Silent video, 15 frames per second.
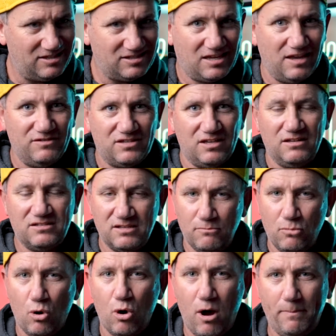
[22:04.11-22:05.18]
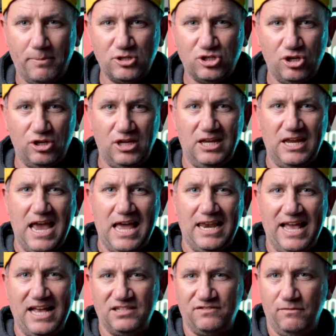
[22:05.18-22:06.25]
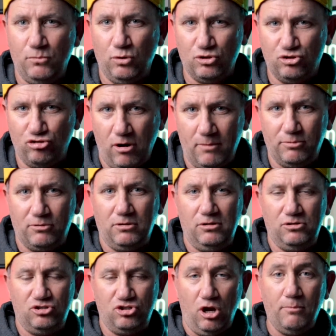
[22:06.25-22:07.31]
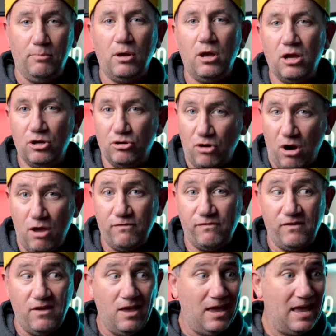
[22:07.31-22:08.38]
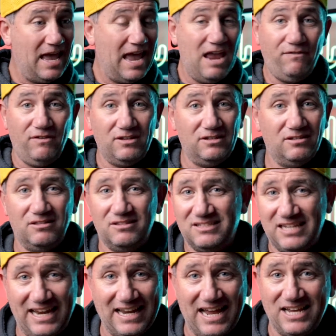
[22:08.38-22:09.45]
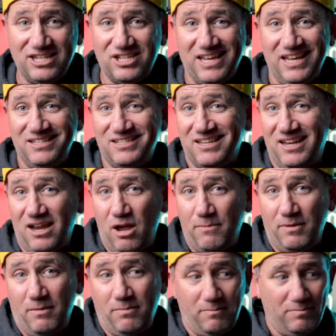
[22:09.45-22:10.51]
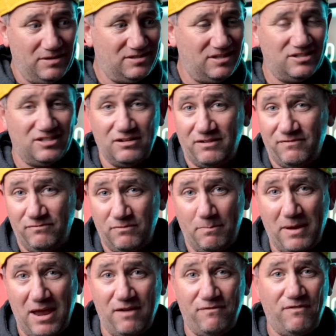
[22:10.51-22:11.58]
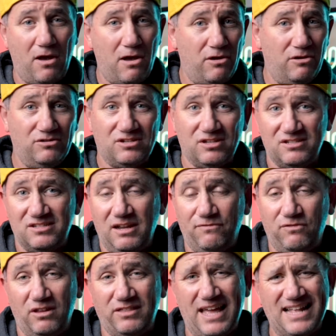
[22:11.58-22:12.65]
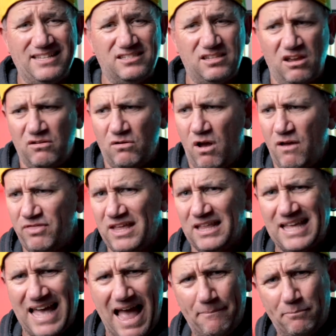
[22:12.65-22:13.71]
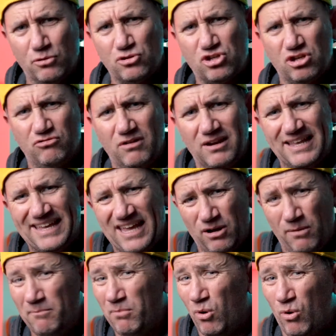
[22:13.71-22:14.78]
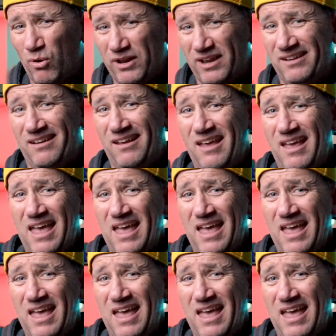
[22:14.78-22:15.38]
this gives some more opportunity, allows for more job growth. Even teenage kids can open up a business and repair phones and stuff like that. So I think Apple should really get on board and